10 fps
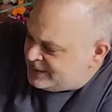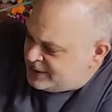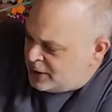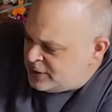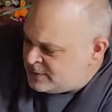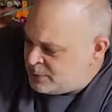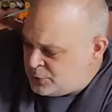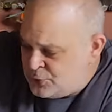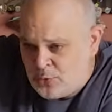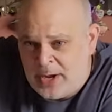the
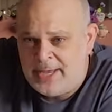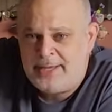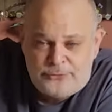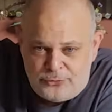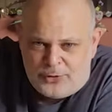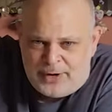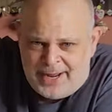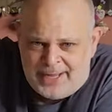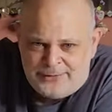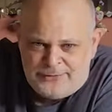cosmos right into our
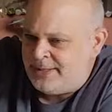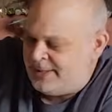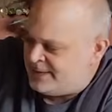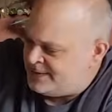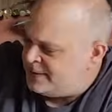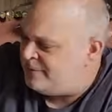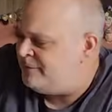hands. It is a